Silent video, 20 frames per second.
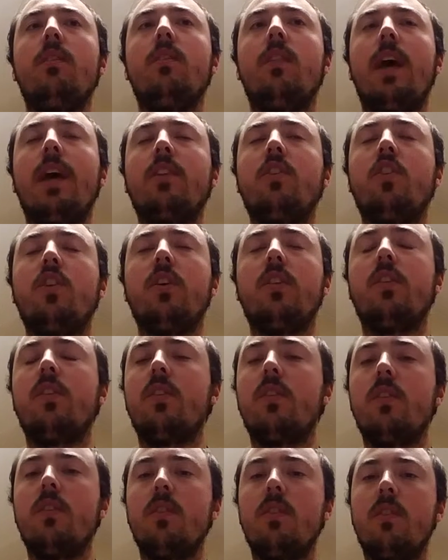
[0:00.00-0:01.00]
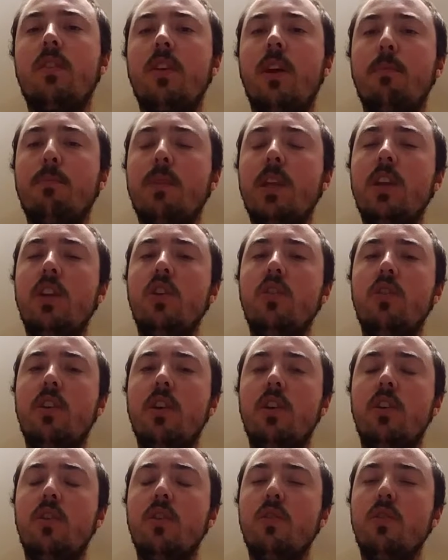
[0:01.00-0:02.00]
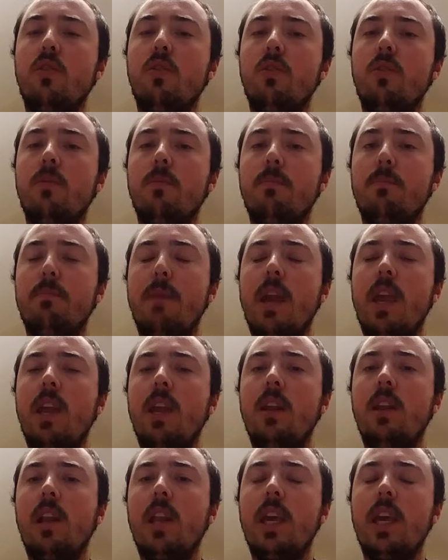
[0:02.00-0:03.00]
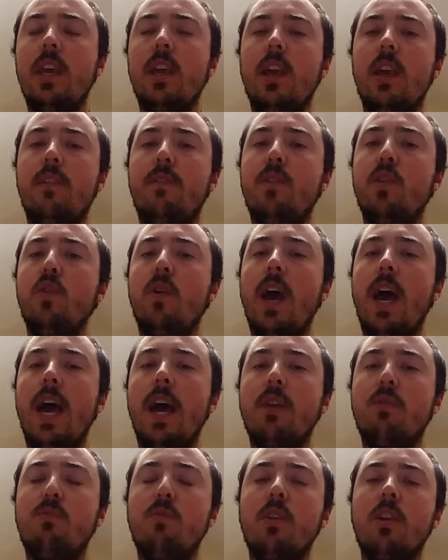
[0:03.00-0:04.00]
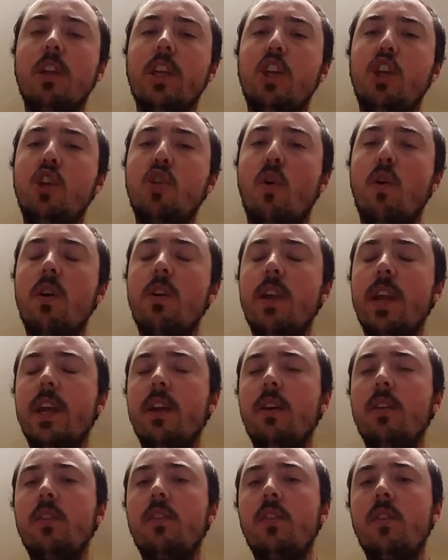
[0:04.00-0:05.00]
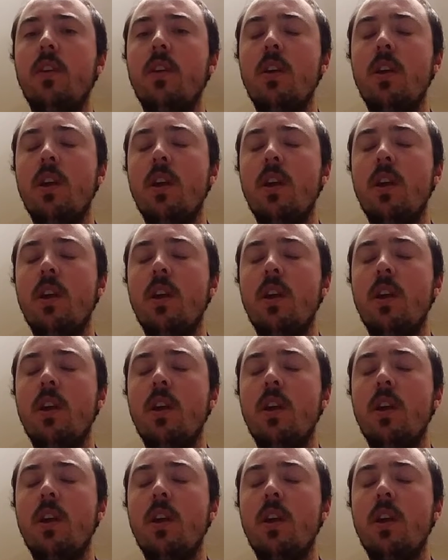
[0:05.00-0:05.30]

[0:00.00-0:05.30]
that's just something you could do mainly if you had really short nails.